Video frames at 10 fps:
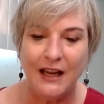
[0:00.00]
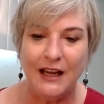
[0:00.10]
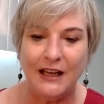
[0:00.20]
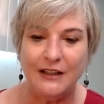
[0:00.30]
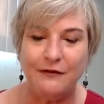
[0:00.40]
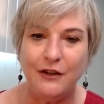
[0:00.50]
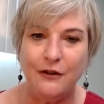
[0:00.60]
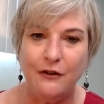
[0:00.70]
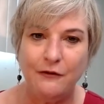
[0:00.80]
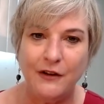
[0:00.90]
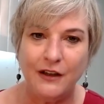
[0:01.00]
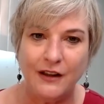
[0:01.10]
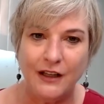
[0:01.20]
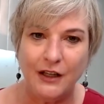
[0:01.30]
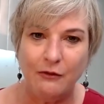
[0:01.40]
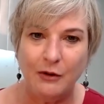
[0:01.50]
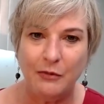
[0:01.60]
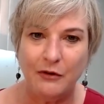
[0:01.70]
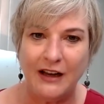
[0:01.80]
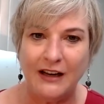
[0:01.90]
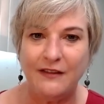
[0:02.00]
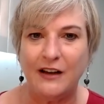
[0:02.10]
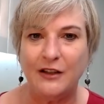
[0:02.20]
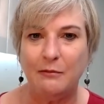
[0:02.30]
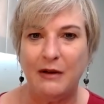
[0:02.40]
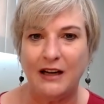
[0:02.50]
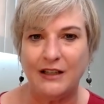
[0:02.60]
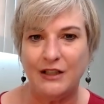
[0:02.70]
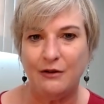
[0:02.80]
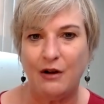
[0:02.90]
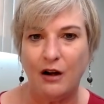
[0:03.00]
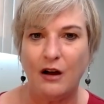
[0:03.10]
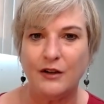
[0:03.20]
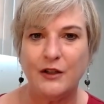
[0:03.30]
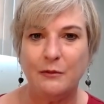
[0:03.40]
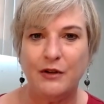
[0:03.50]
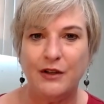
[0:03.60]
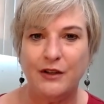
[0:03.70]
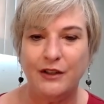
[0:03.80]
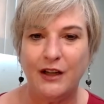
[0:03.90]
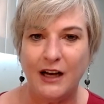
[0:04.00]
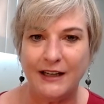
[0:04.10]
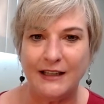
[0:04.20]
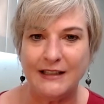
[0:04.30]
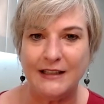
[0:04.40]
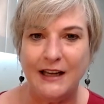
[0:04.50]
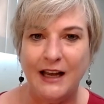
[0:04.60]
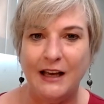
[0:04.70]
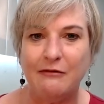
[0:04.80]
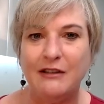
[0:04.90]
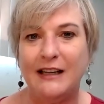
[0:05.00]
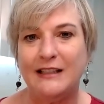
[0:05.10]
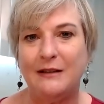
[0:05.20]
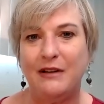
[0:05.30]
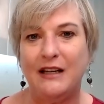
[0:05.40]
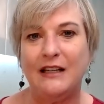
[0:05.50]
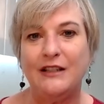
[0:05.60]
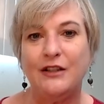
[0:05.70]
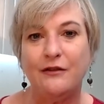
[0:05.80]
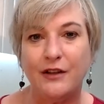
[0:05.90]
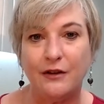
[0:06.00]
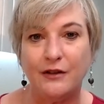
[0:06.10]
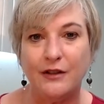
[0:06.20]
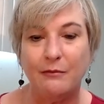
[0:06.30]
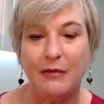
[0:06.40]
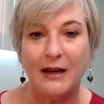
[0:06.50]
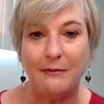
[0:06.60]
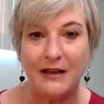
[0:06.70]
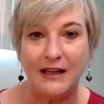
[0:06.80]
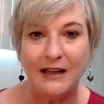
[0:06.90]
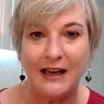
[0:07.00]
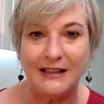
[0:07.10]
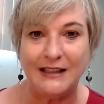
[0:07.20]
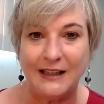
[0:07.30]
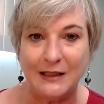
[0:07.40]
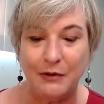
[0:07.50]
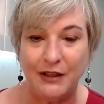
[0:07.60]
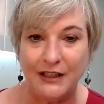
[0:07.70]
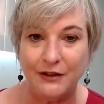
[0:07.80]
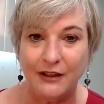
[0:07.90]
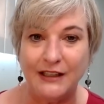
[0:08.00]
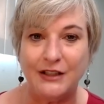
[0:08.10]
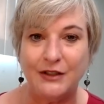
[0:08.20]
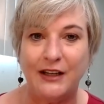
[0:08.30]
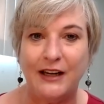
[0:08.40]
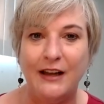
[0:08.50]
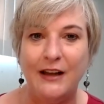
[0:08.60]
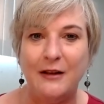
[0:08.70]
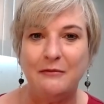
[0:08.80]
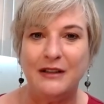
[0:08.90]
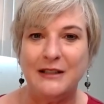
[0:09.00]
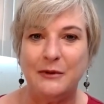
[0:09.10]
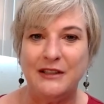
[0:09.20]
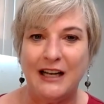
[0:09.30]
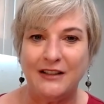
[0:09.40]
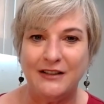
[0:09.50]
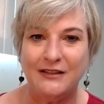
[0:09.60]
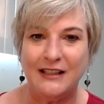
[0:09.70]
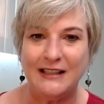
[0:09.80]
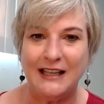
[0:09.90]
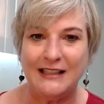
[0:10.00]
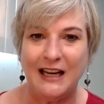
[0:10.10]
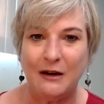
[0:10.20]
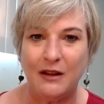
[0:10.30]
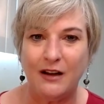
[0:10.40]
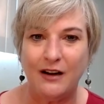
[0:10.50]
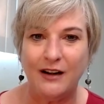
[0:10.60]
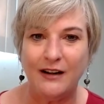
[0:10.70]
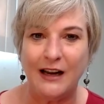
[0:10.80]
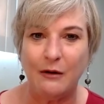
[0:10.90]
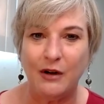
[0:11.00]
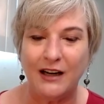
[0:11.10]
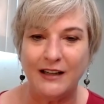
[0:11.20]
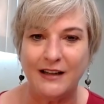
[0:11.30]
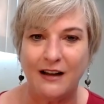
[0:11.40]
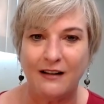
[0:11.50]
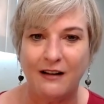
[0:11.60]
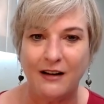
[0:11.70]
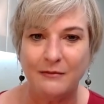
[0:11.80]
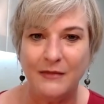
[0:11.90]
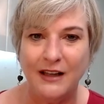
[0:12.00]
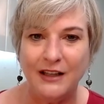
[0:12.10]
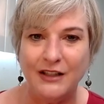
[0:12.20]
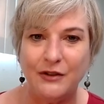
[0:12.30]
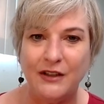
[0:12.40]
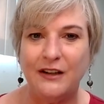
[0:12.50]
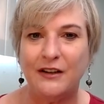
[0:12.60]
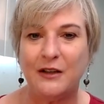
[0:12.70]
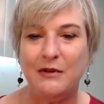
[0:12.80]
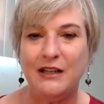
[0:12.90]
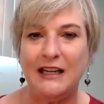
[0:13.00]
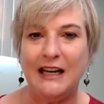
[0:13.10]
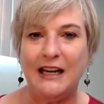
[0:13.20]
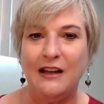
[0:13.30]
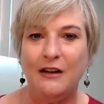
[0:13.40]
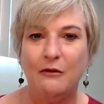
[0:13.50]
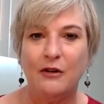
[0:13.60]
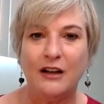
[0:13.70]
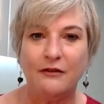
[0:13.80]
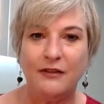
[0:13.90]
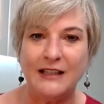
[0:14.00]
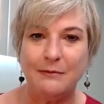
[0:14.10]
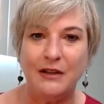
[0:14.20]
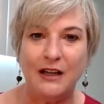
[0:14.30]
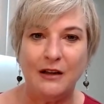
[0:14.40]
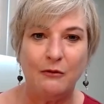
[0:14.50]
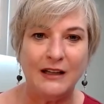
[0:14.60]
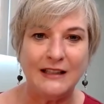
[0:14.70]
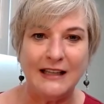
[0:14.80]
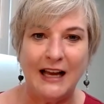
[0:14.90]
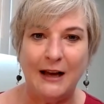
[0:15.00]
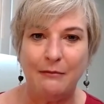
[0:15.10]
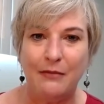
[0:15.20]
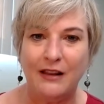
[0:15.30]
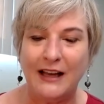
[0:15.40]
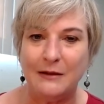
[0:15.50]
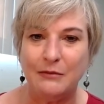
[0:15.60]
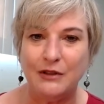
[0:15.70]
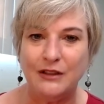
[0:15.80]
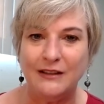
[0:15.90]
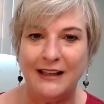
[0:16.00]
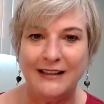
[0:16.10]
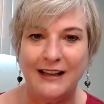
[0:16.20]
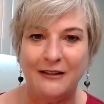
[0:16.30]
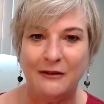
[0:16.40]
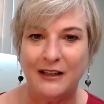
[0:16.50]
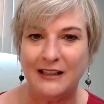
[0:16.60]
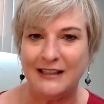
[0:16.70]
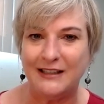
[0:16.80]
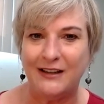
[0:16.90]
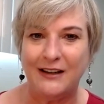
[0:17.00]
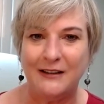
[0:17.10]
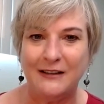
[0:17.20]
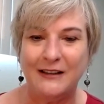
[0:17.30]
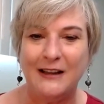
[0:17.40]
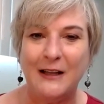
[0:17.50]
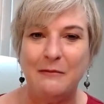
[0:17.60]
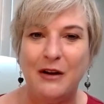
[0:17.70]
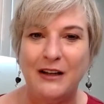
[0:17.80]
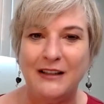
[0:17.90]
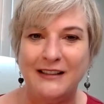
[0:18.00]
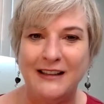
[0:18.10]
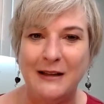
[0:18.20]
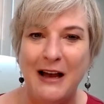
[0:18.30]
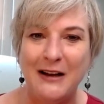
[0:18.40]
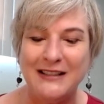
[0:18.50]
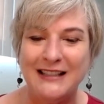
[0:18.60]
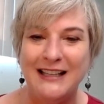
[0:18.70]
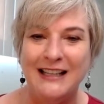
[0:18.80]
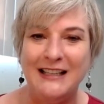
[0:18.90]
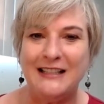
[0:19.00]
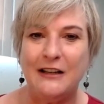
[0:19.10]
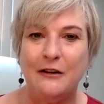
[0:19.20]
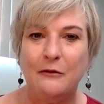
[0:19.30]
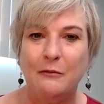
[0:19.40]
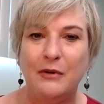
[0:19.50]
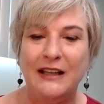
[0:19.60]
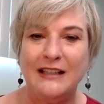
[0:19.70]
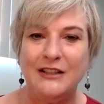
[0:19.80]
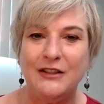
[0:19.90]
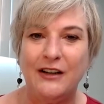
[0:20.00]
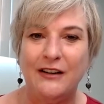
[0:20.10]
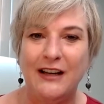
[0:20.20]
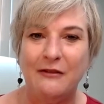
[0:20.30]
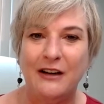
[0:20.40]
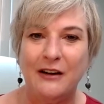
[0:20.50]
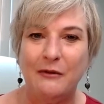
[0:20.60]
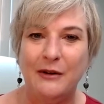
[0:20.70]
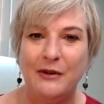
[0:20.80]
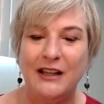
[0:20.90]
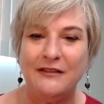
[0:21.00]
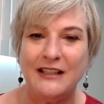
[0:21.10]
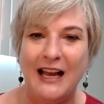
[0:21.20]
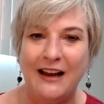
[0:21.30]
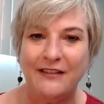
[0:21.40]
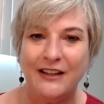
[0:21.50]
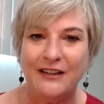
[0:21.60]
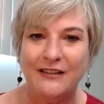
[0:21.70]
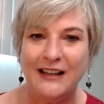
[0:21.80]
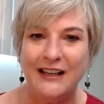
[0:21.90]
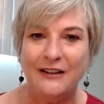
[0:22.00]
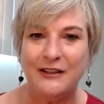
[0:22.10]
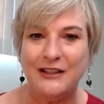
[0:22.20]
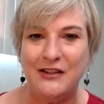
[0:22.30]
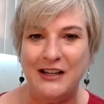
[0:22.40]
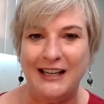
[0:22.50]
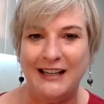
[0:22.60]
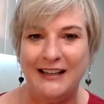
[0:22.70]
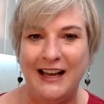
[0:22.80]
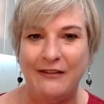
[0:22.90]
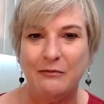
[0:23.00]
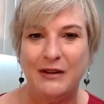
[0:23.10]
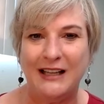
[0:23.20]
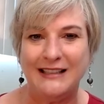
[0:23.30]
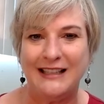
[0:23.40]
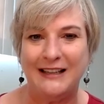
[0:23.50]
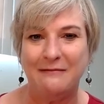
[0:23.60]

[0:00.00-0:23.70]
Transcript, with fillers: And if you feel that you would provide value back to our entrepreneurial audience and would like to be interviewed by me as an expert in your industry, please reach out to us at tech with heart network dot com. Join our community. We're on Facebook, WhatsApp, Alignable, and now we're going to start a club on Clubhouse. So please join our network. We would love to have you. Thank you for tuning in. Have a blessed day.